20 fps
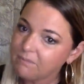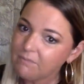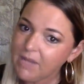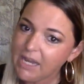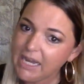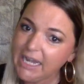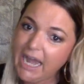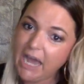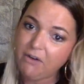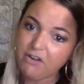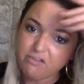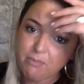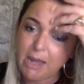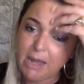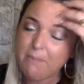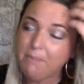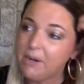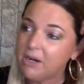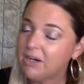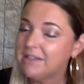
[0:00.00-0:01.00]
Now, if my
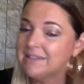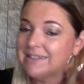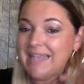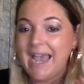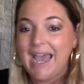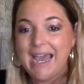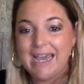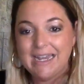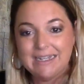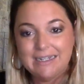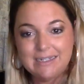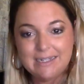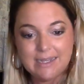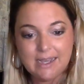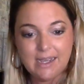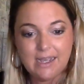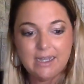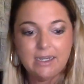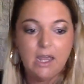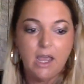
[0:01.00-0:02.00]
parents hadn't
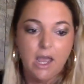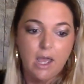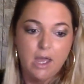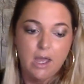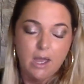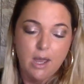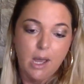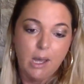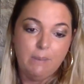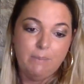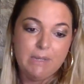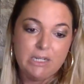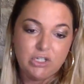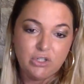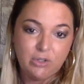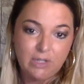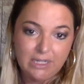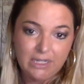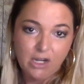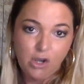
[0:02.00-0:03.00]
done a
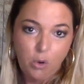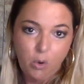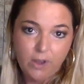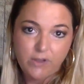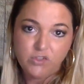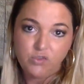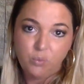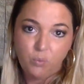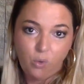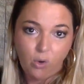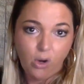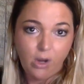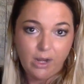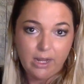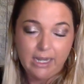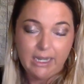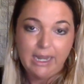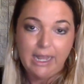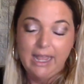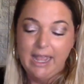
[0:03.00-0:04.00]
mental inquest
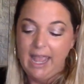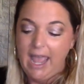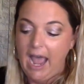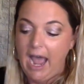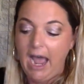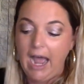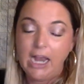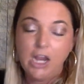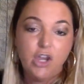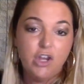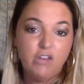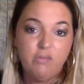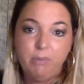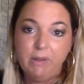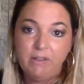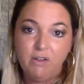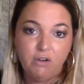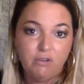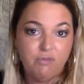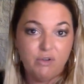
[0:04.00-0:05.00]
warrant, I could have been
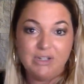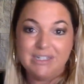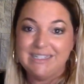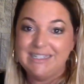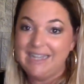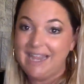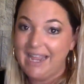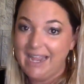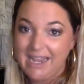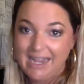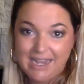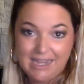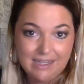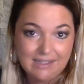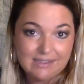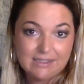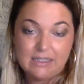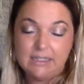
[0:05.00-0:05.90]
there for days.